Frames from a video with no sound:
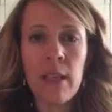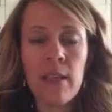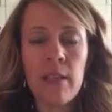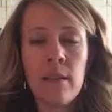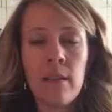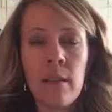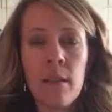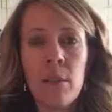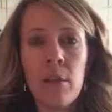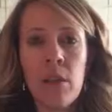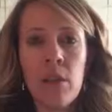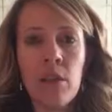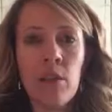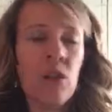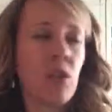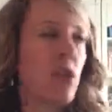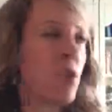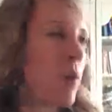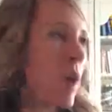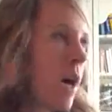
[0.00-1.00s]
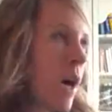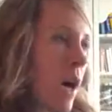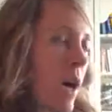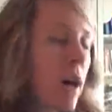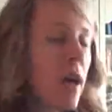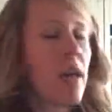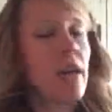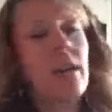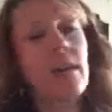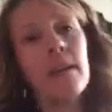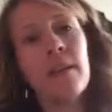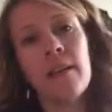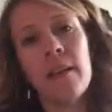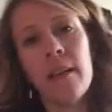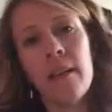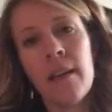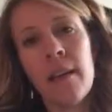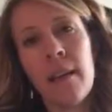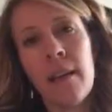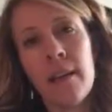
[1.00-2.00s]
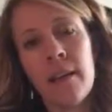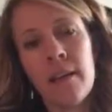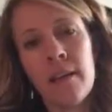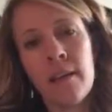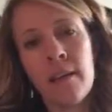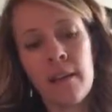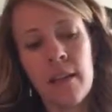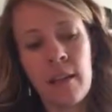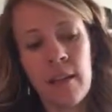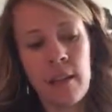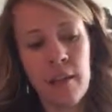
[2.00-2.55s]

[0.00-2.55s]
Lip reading: similar to a and